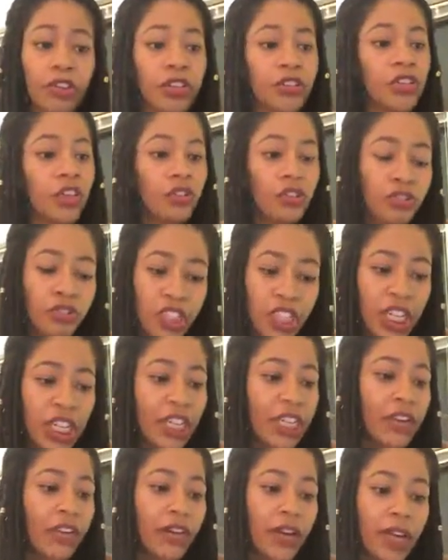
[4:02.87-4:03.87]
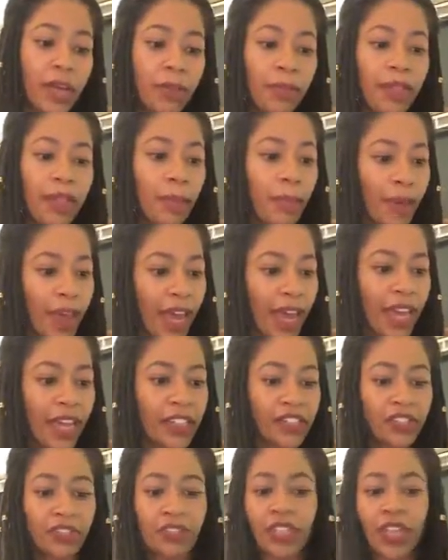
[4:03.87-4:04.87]
So you cheated on him in the
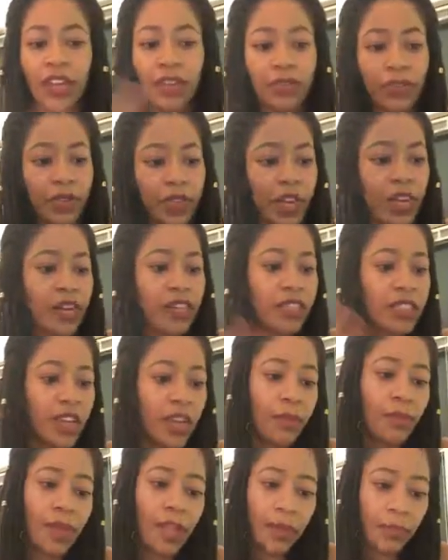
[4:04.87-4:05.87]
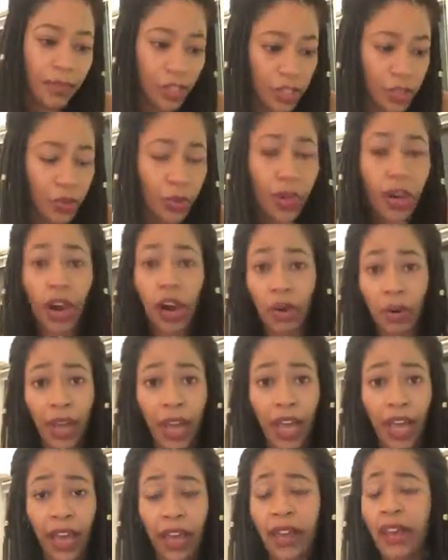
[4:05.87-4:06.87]
past. You say you were young and dumb and immature.
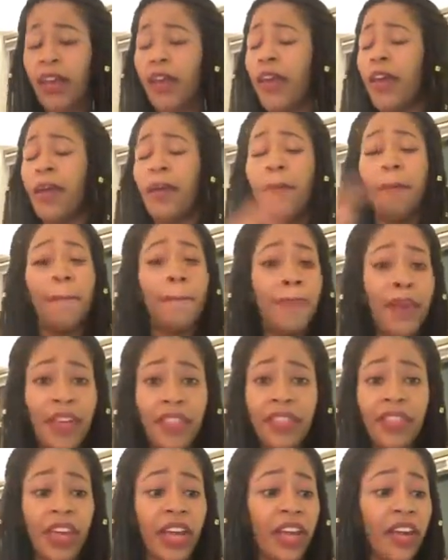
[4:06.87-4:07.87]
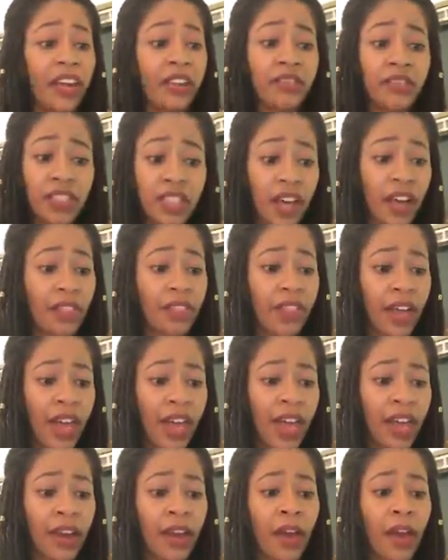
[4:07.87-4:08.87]
Okay, been there, done
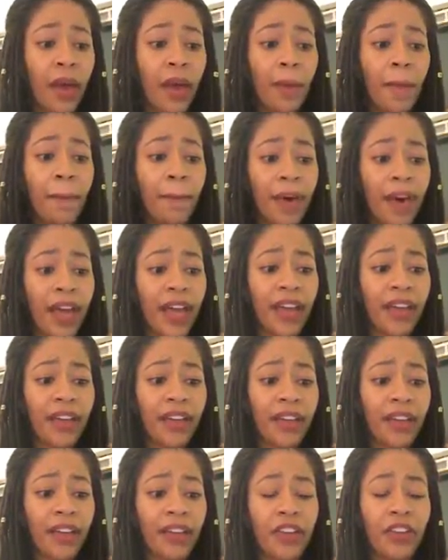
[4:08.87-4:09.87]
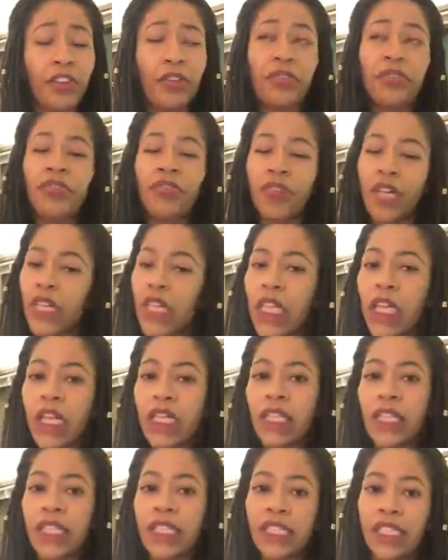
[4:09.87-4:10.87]
that. But you've
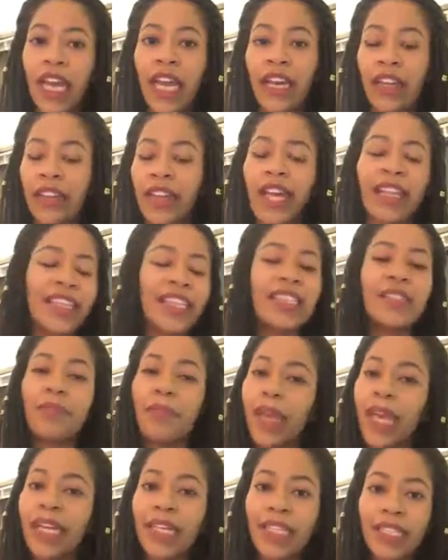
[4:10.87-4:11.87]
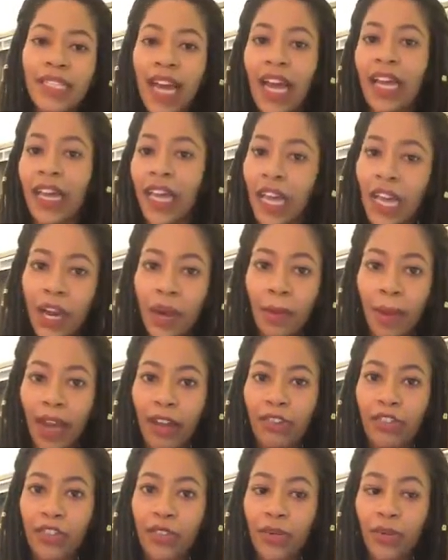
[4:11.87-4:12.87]
clearly stated that this man does not care
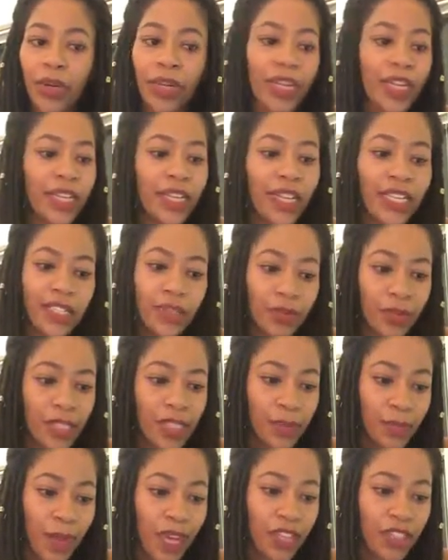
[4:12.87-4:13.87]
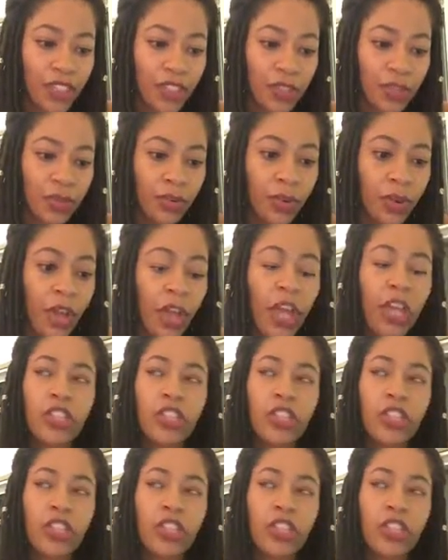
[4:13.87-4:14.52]
about you and he doesn't respect you.